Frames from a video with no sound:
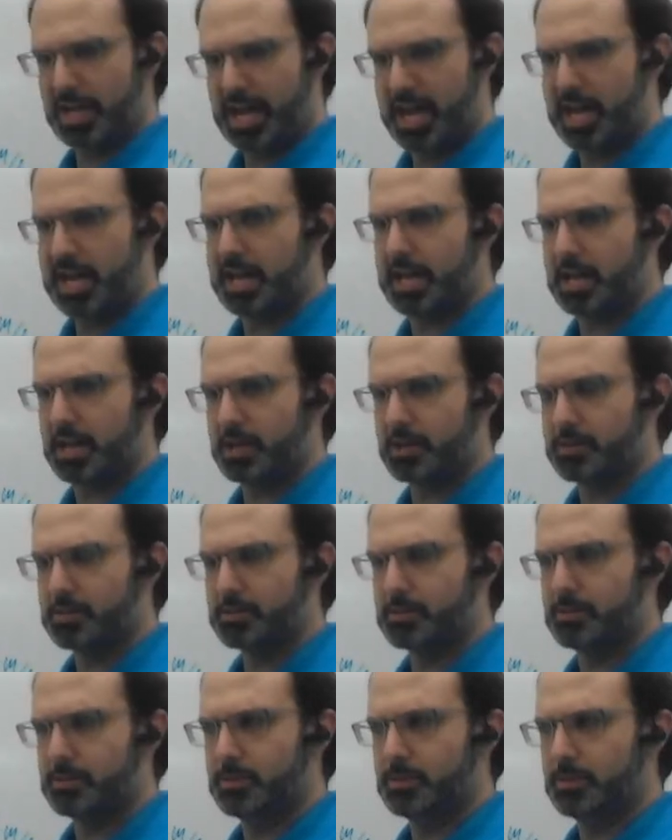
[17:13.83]
A.
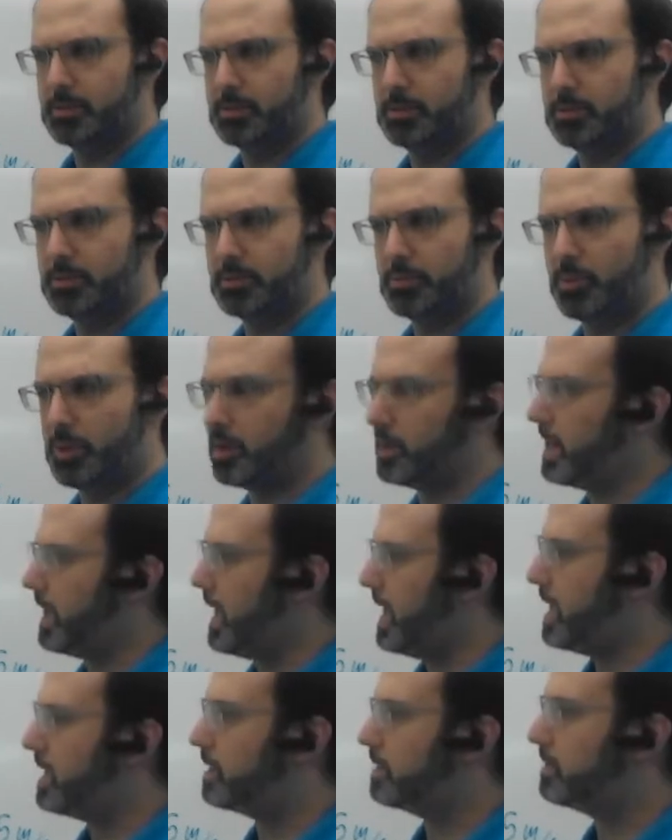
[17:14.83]
Where did I
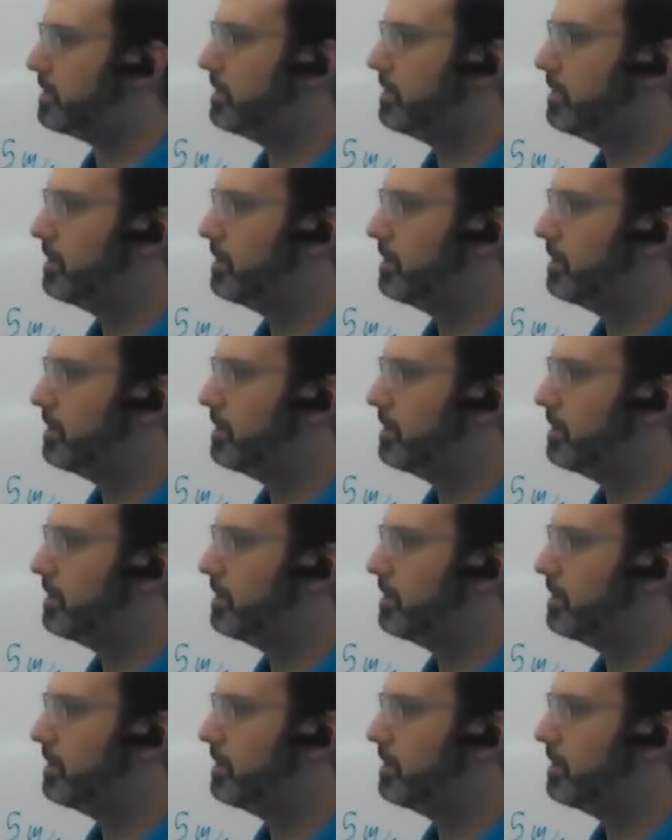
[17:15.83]
end?